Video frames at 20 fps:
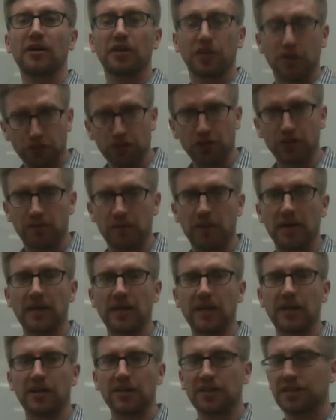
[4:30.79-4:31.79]
usually being
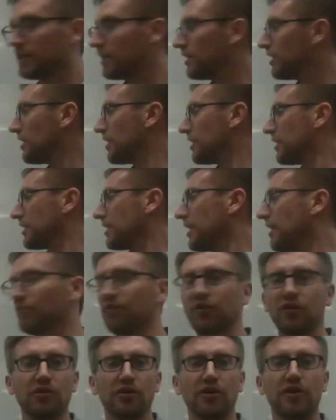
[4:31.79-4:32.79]
years, gives
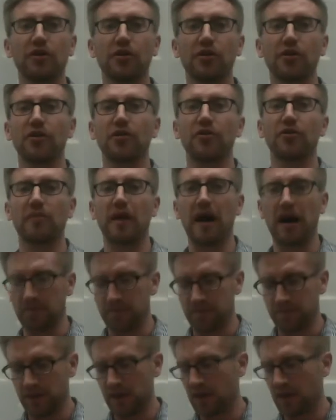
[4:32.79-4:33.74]
you your new amount.